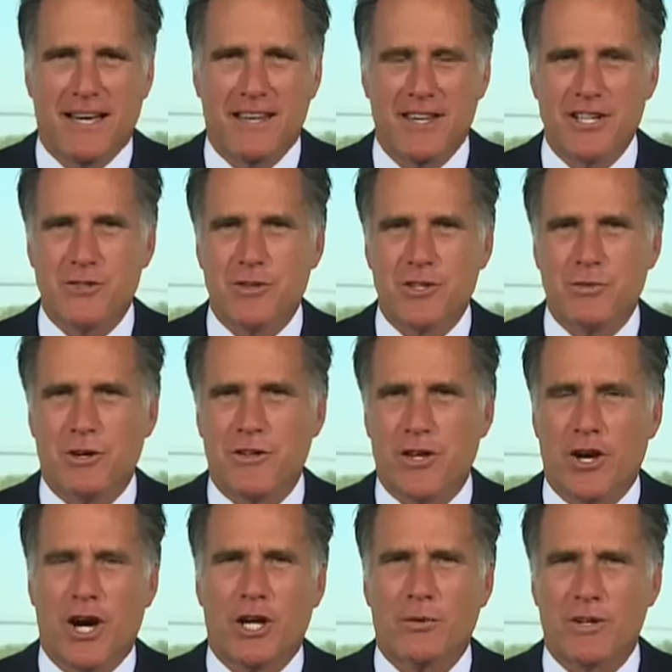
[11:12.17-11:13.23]
This was when
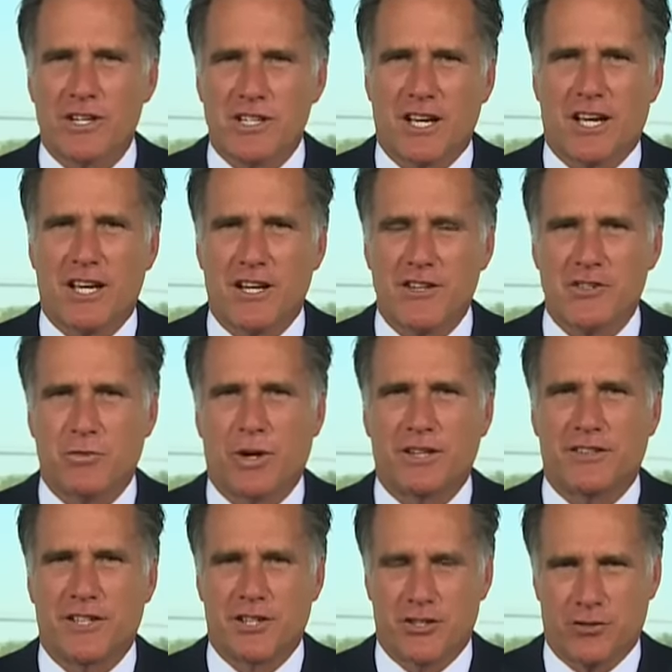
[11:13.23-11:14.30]
the auto executives
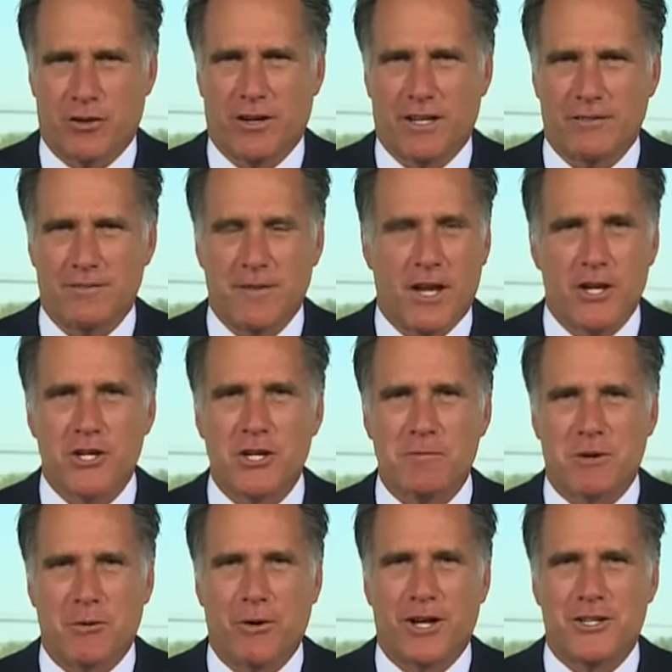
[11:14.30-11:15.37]
went
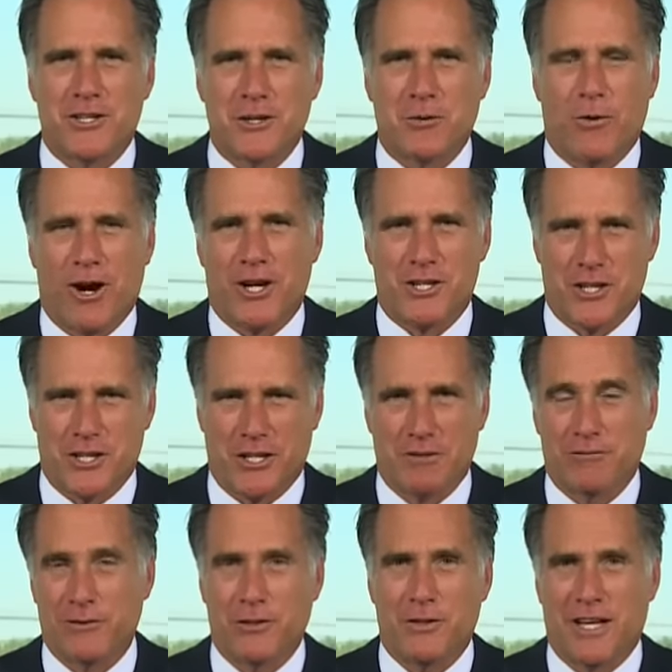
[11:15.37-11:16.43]
to
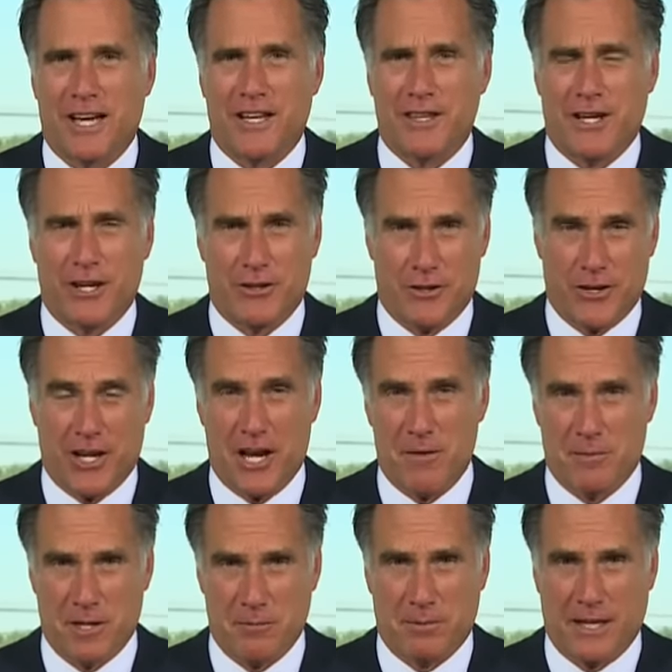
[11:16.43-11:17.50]
Washington, flew down there in their
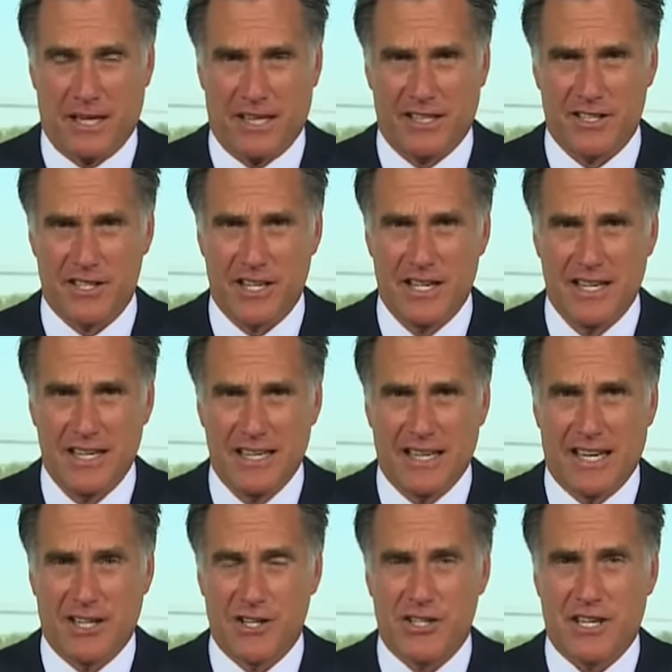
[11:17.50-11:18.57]
company planes,
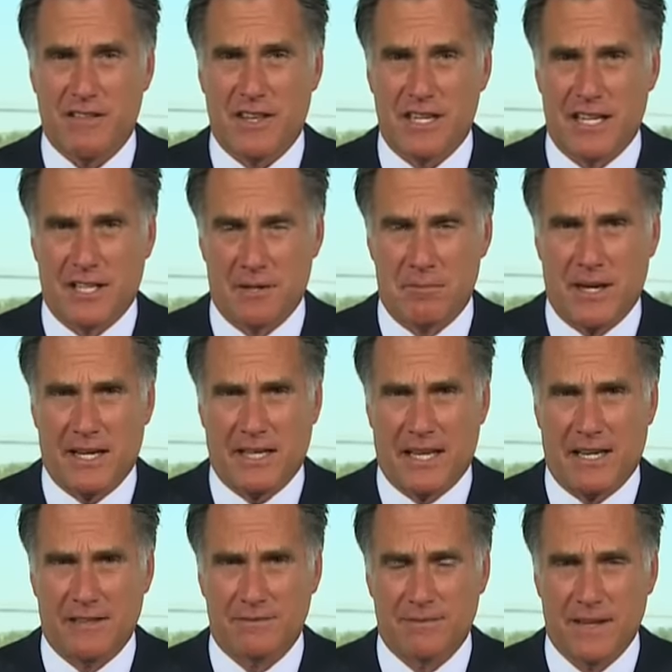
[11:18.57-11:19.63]
and said they needed a
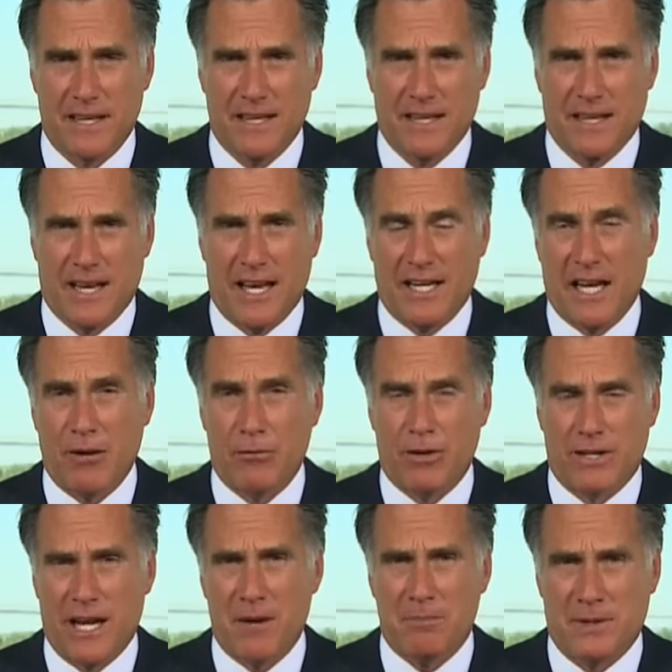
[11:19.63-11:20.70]
bailout. And I
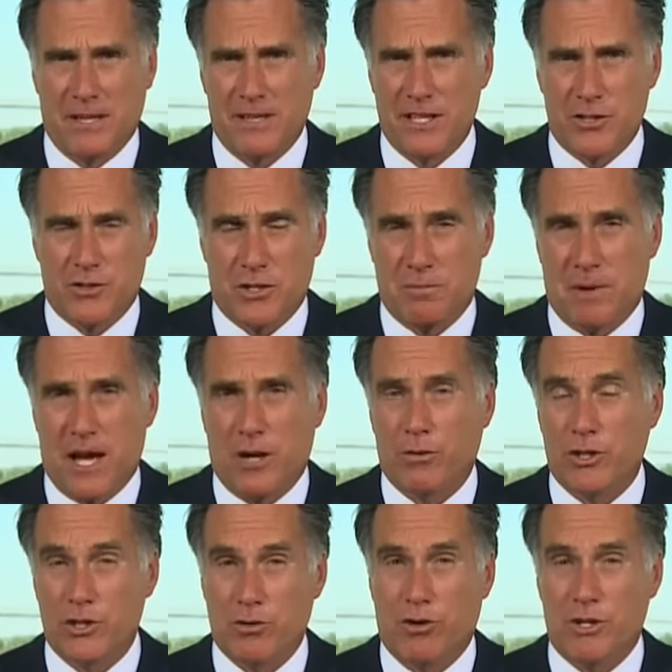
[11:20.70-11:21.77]
wrote an op-ed. This was
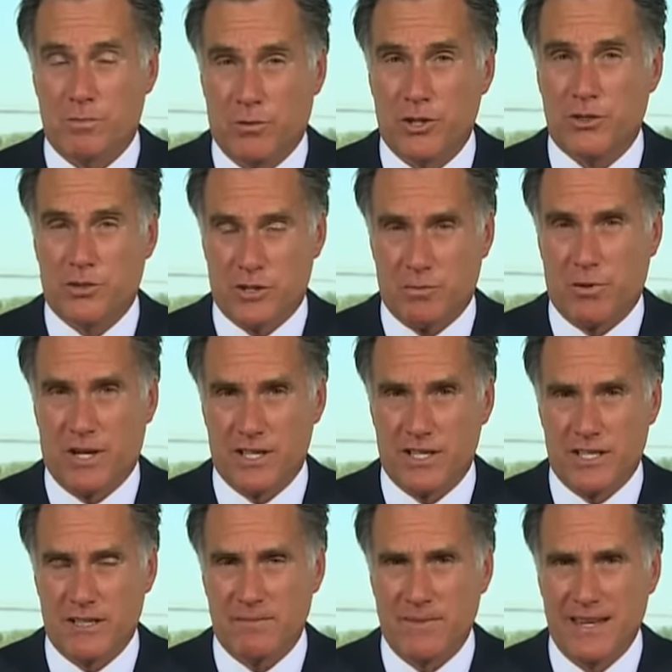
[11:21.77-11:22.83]
back when George Bush was
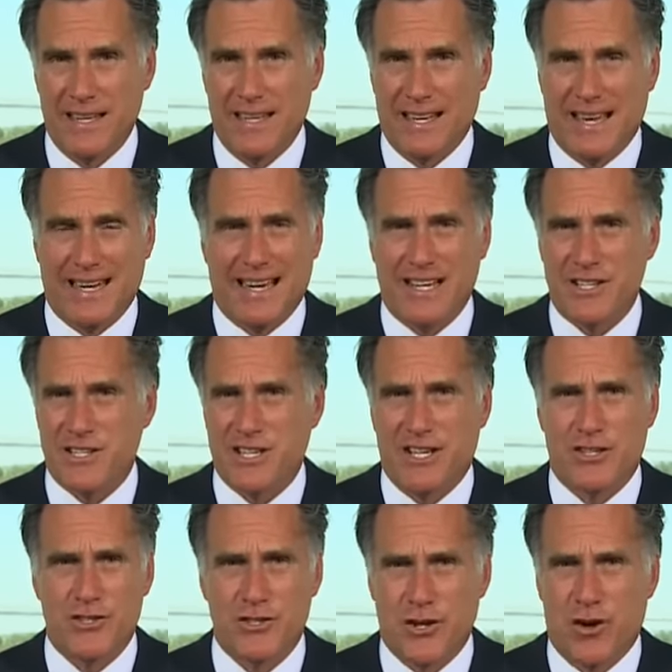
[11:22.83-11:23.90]
president, and I
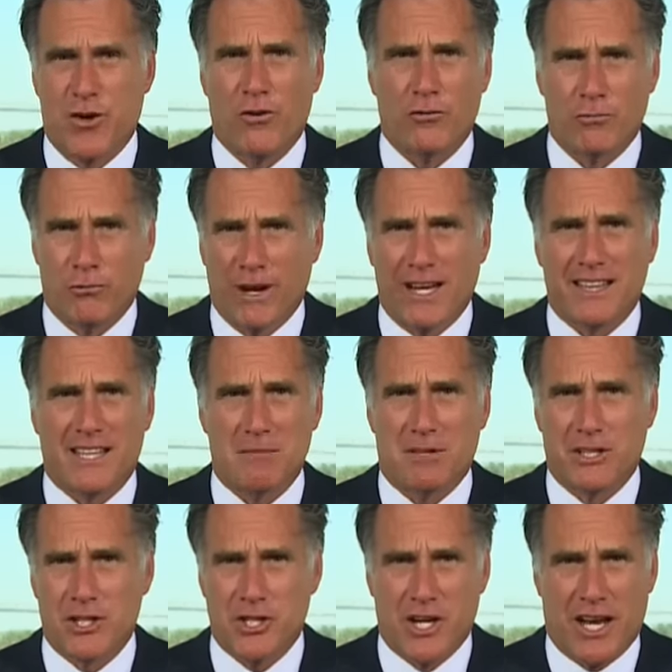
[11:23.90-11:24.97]
said, don't write
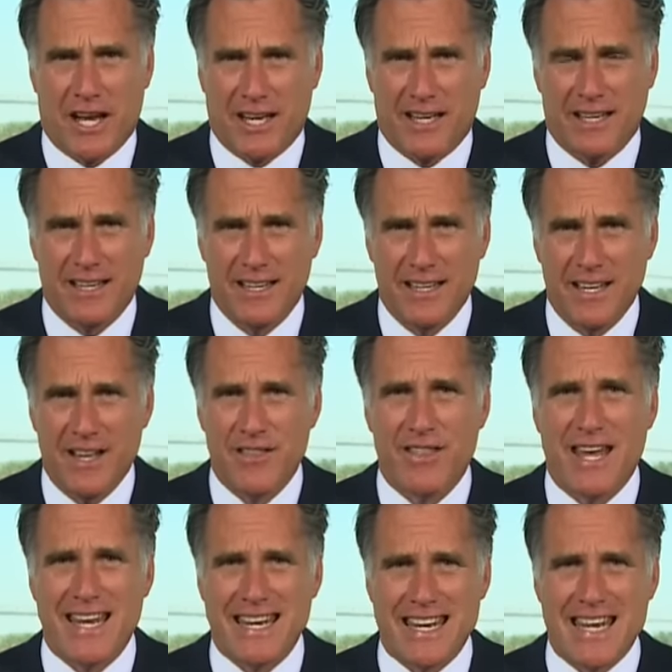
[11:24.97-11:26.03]
them a check.
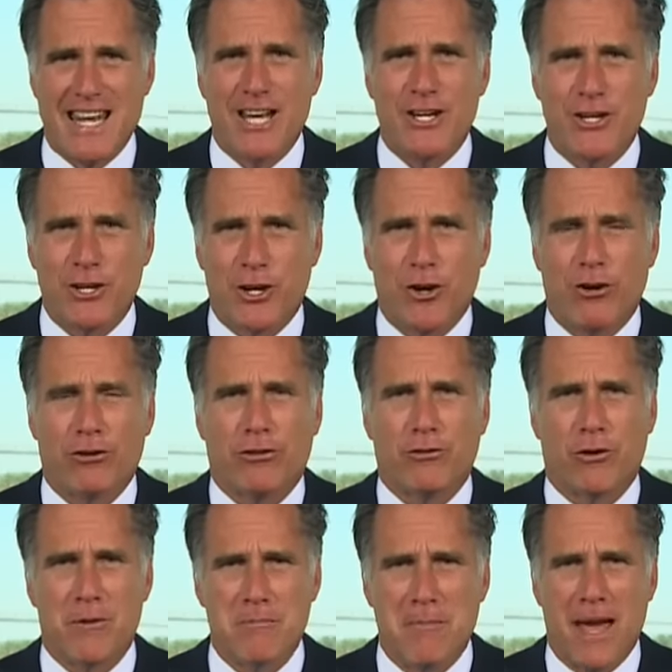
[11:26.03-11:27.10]
They need to go
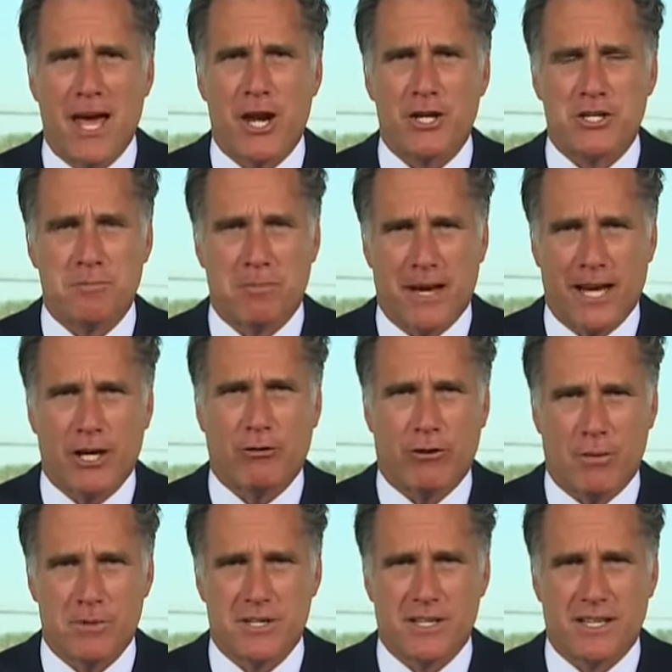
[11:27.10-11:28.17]
through a managed
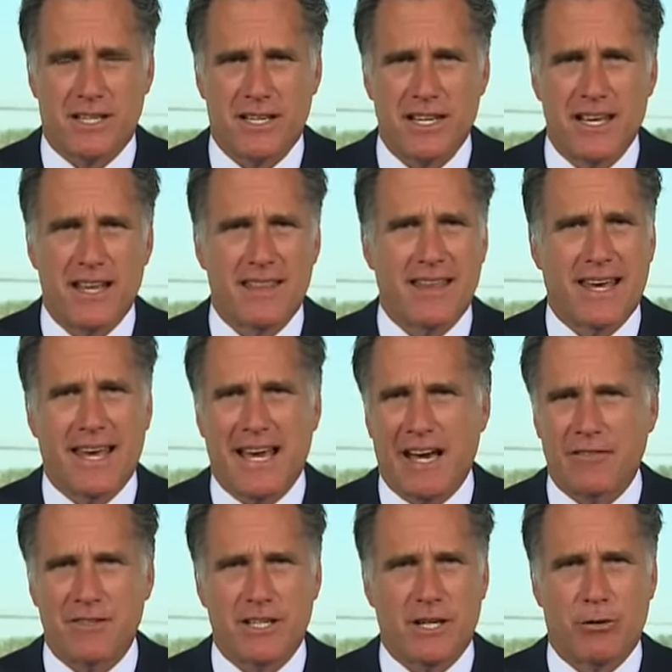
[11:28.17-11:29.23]
bankruptcy. They
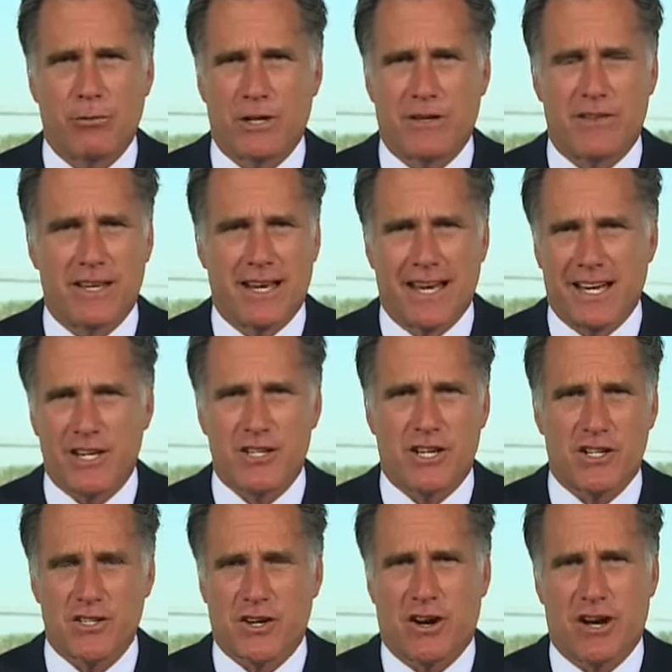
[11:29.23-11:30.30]
have to get rid of the
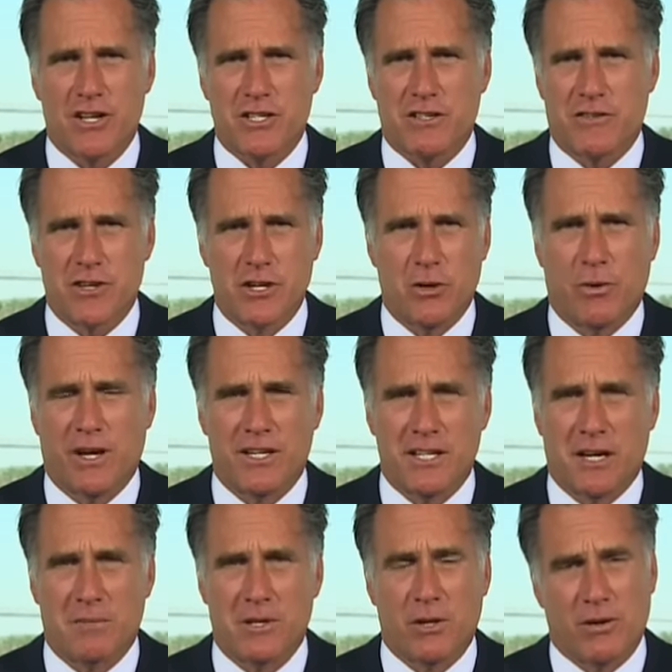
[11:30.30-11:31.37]
excess costs of the
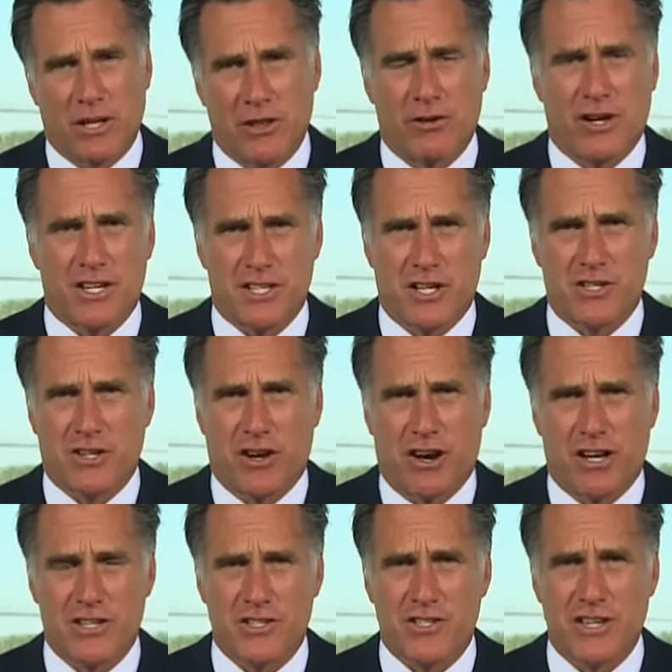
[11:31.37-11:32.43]
UAW and other excess
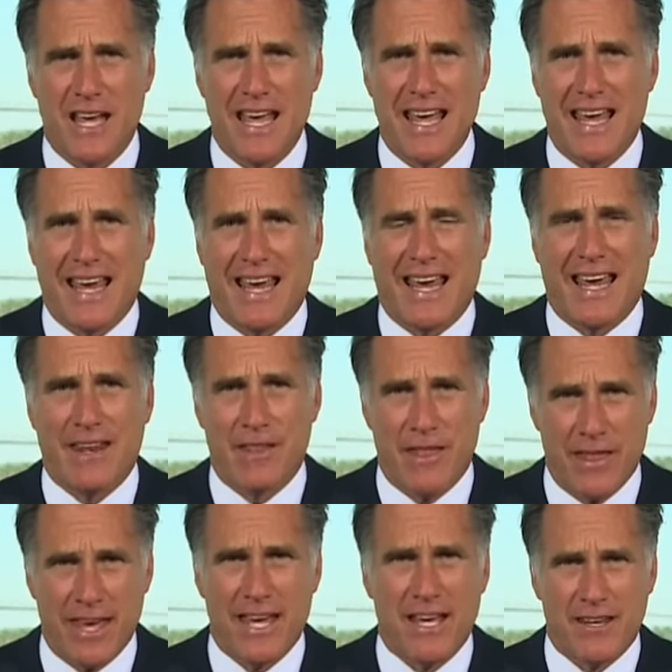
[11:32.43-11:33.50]
costs. And
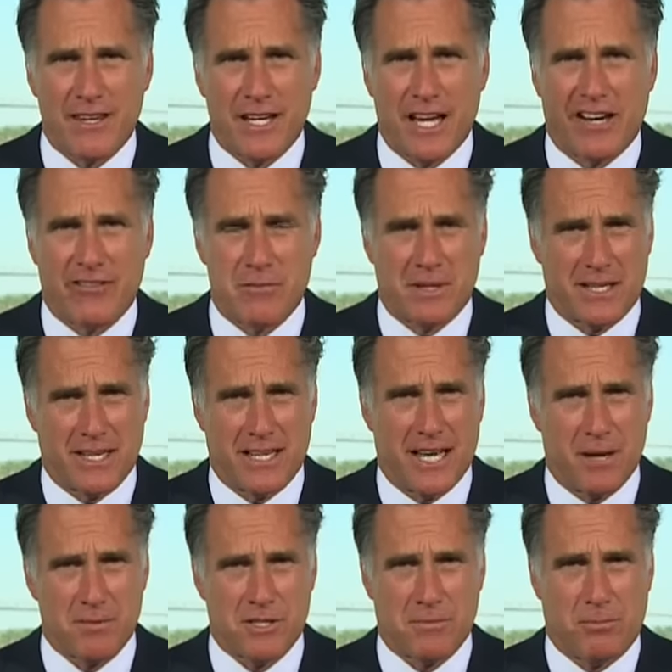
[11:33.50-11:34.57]
then the government can
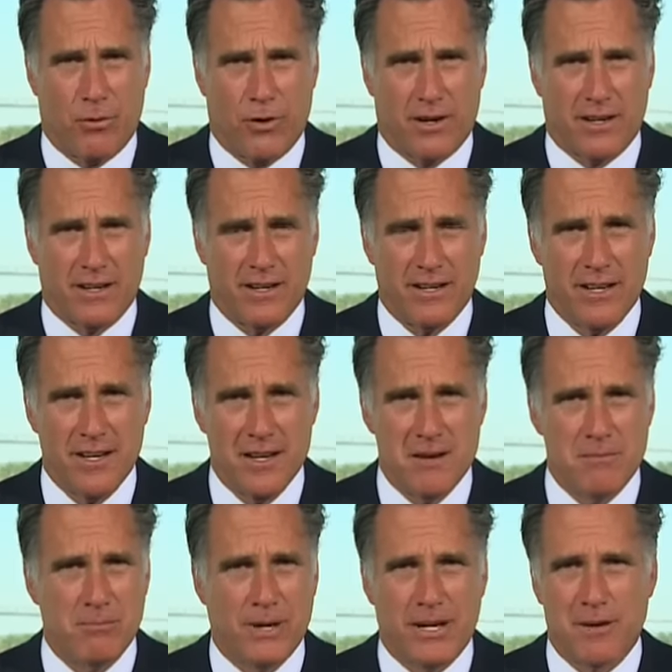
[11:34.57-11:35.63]
help support.
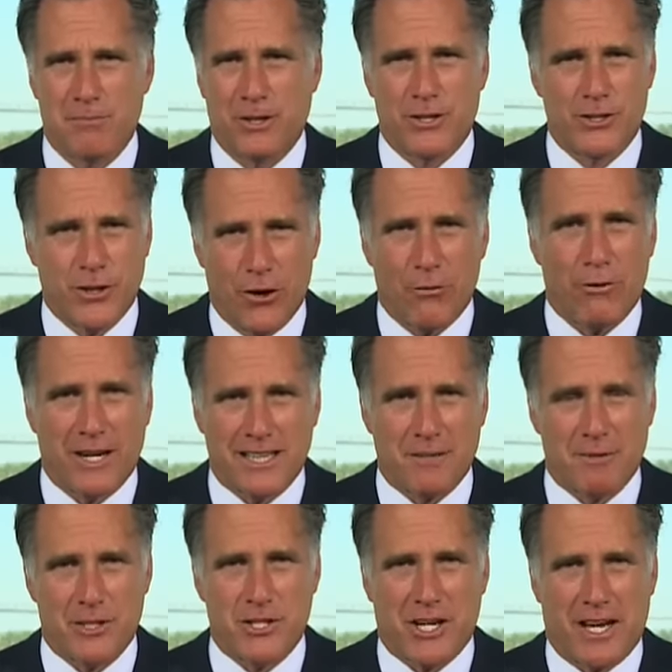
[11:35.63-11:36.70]
But don't write
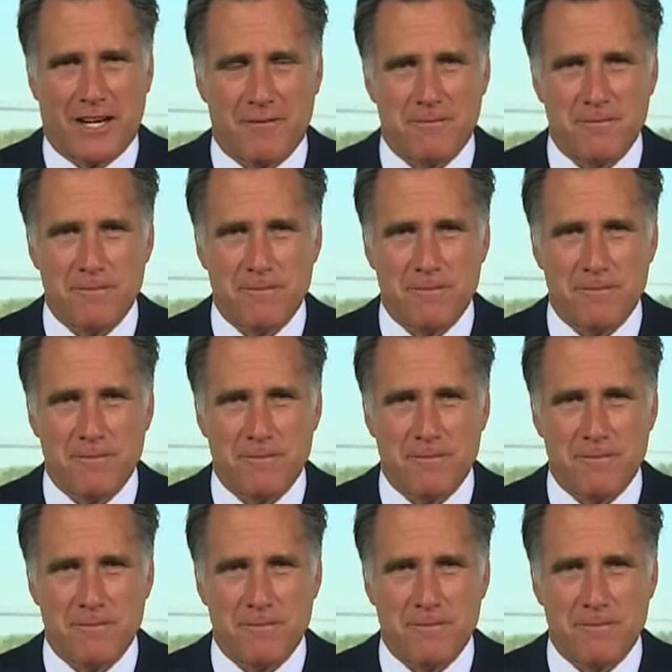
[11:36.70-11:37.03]
them a check.